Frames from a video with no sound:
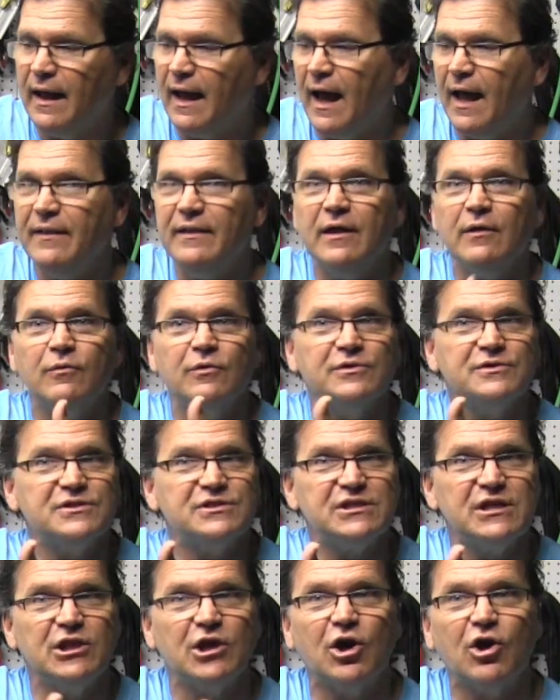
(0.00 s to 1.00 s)
and then you can
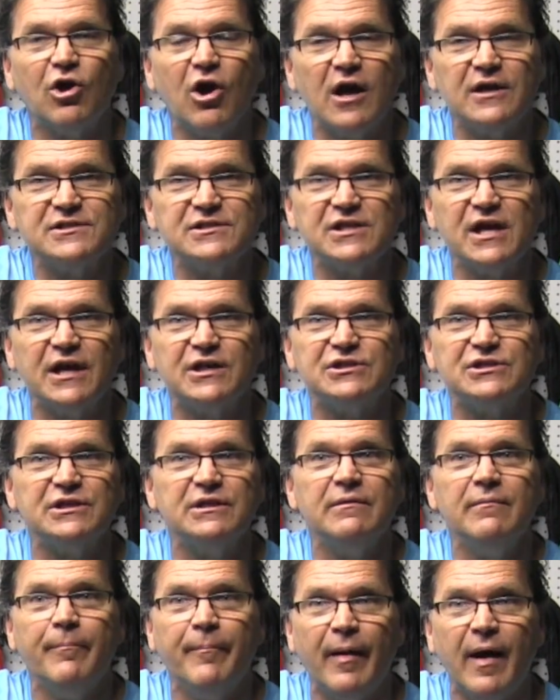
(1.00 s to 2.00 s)
see the
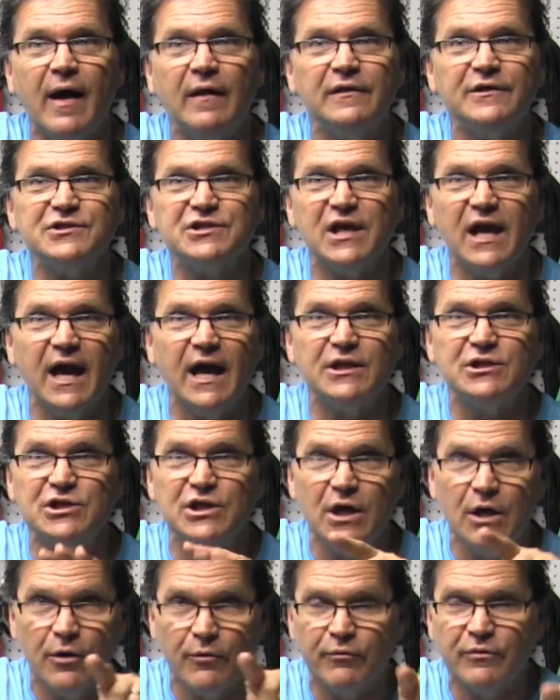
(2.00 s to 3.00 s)
cross-section, polish,
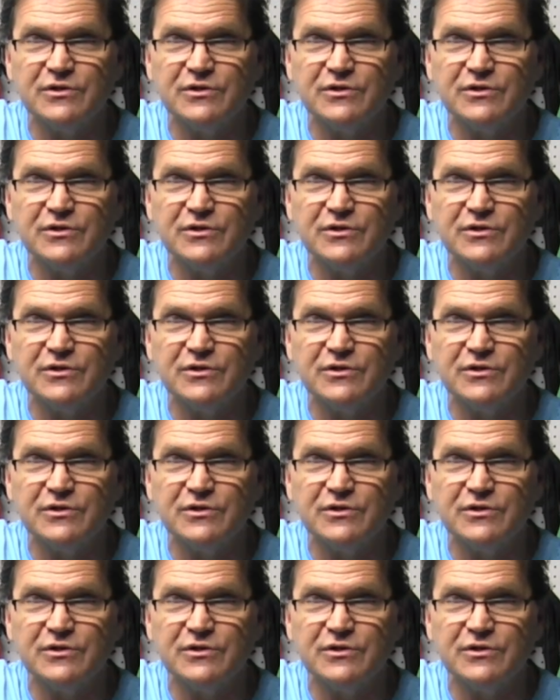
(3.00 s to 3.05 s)
etch,